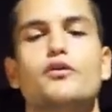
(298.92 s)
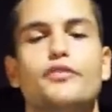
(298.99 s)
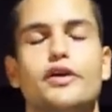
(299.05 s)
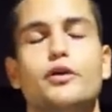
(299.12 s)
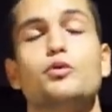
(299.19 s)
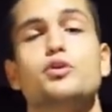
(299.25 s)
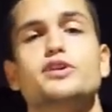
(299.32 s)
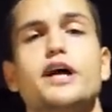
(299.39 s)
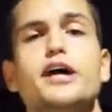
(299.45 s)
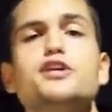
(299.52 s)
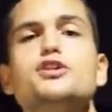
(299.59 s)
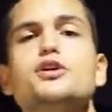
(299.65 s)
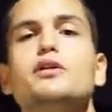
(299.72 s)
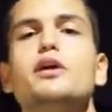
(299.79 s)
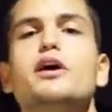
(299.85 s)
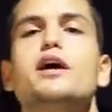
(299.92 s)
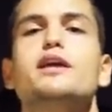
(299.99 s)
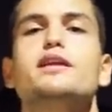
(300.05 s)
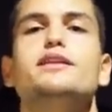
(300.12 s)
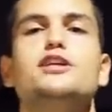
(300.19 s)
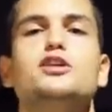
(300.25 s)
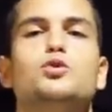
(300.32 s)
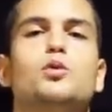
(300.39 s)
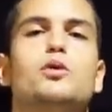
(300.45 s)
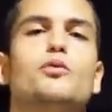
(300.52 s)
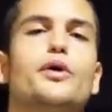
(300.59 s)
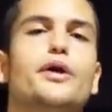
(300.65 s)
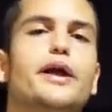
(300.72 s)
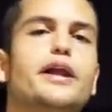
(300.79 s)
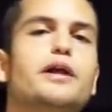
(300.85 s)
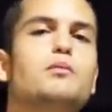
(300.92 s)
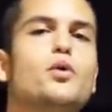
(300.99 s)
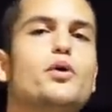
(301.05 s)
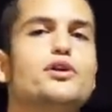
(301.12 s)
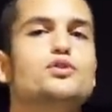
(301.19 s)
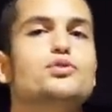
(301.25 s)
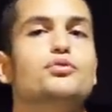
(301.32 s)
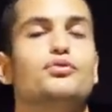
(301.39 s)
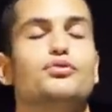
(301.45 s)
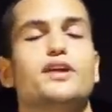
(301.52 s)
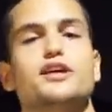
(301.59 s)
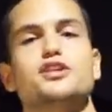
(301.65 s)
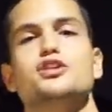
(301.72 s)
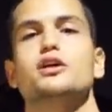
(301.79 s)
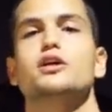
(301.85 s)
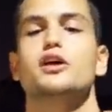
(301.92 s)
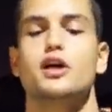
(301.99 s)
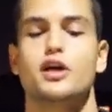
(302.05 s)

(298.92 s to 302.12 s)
of a rotation, this one we're getting more into flexion,